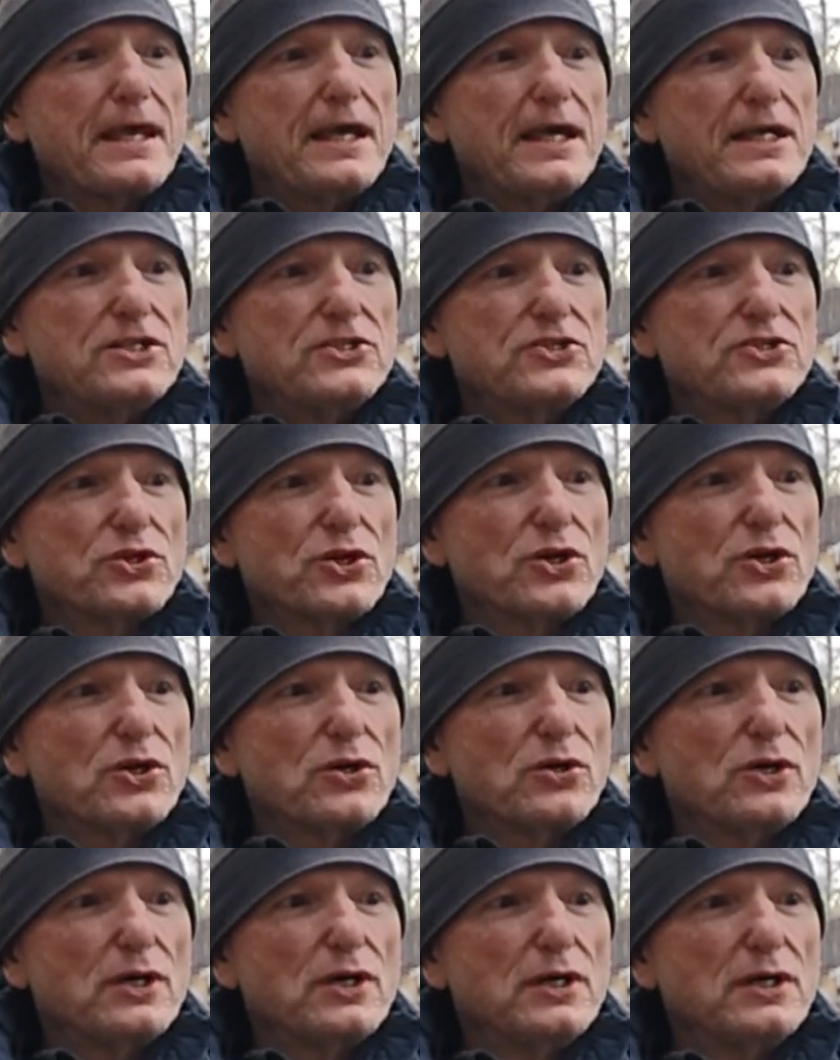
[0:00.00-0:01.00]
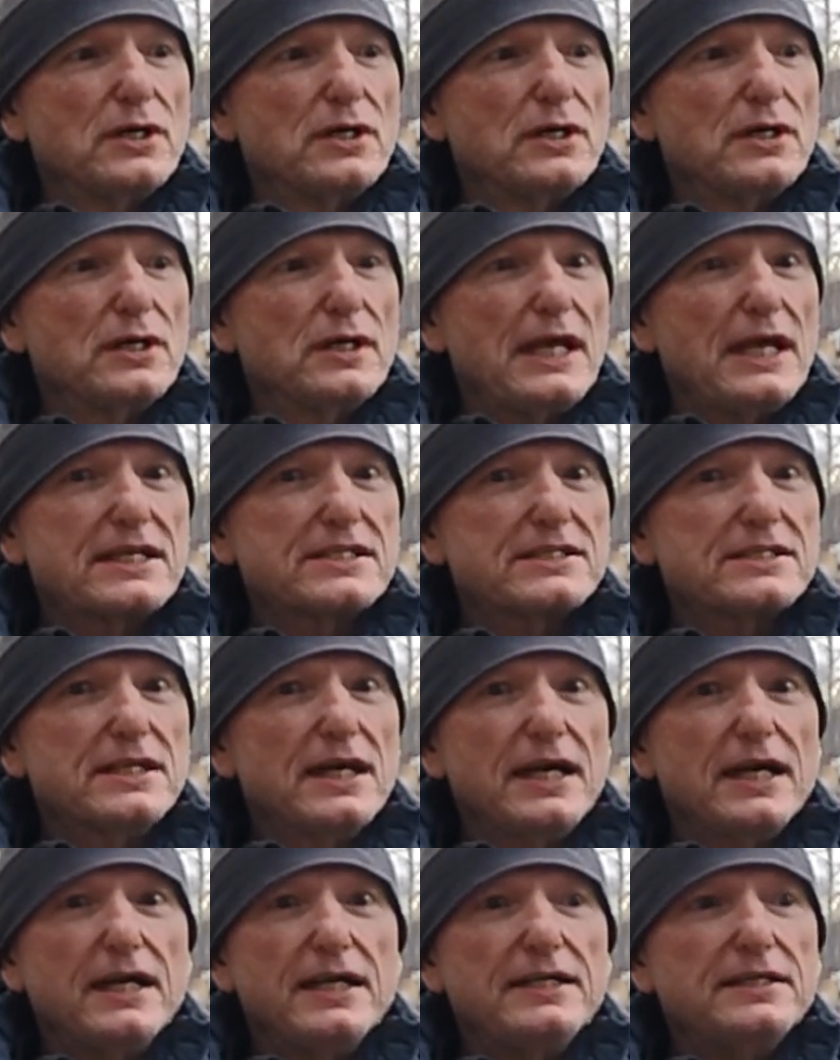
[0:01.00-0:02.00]
And so last
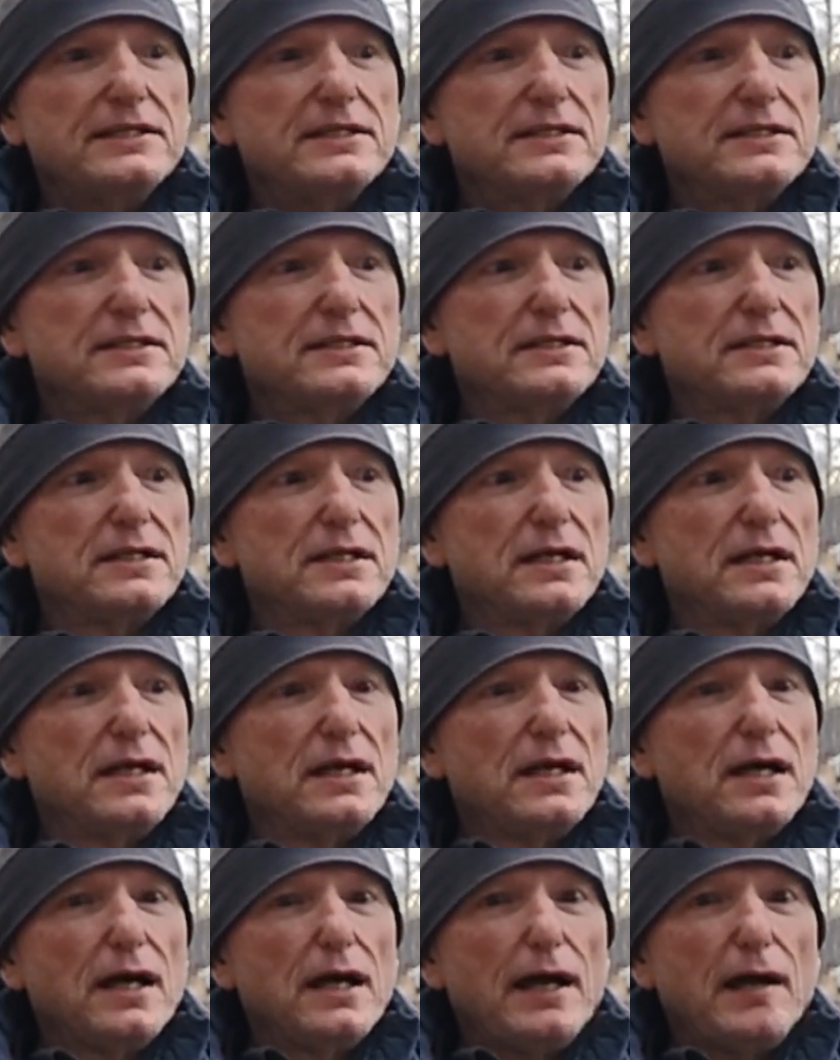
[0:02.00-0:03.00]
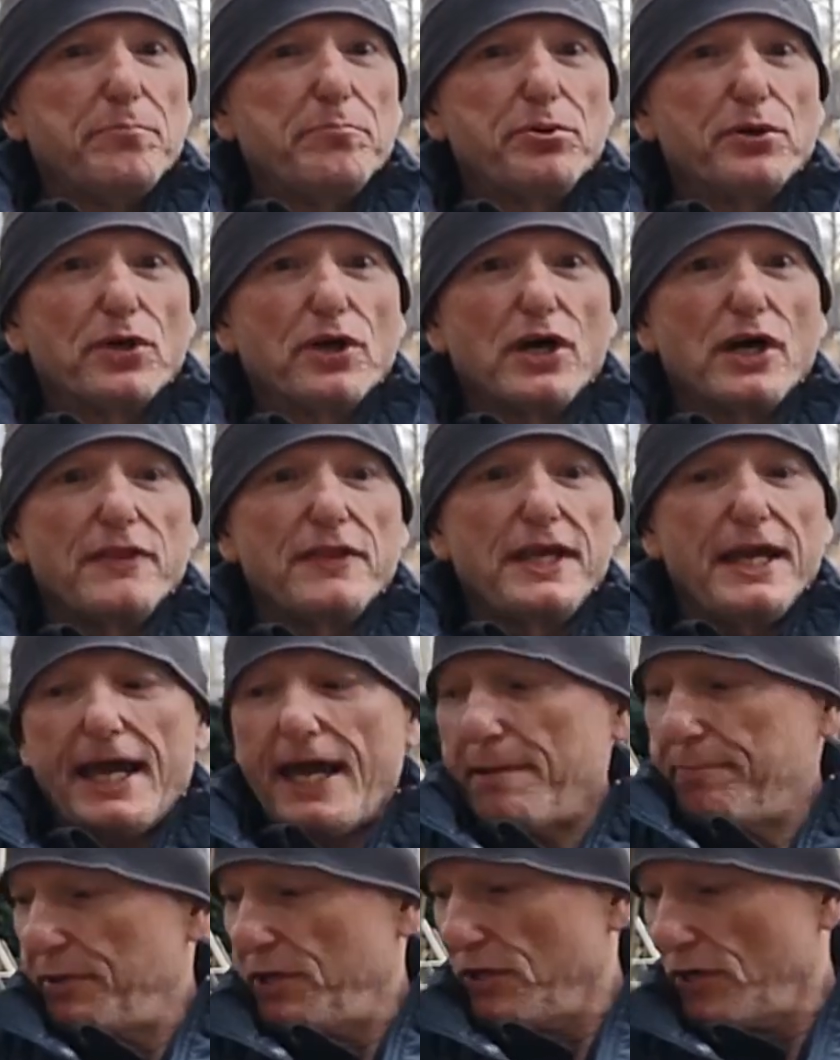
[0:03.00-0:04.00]
night I put on the
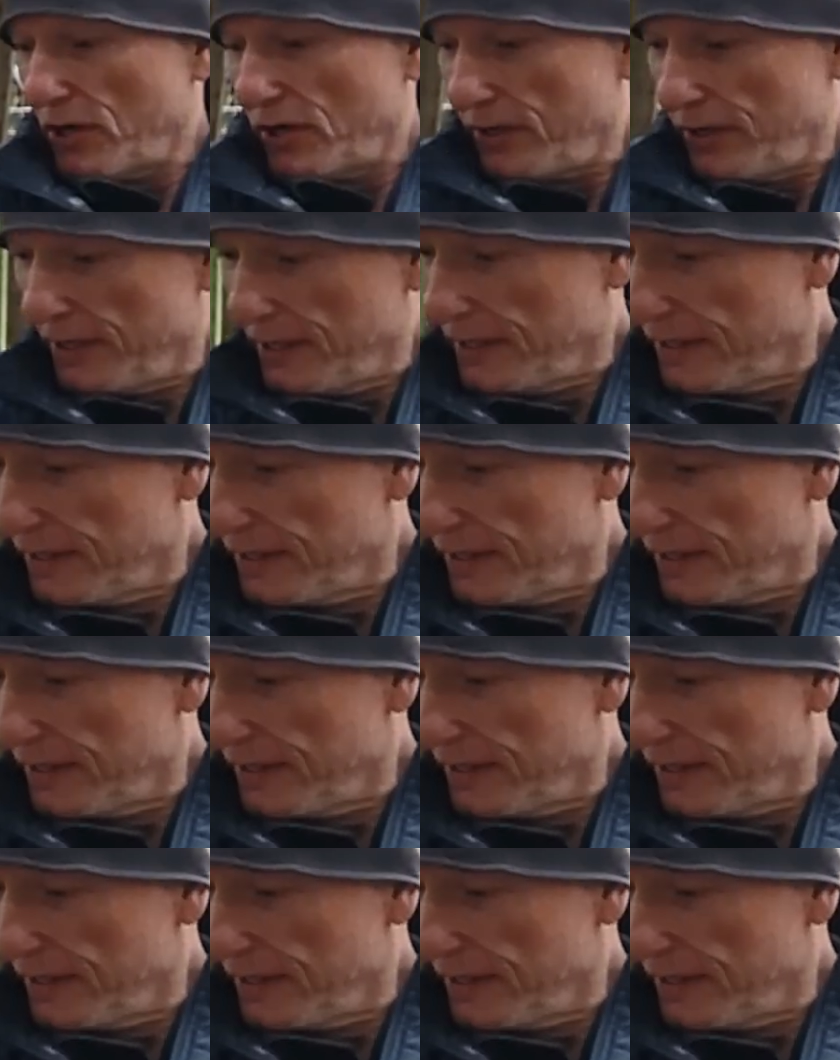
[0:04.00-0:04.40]
ApiGuard.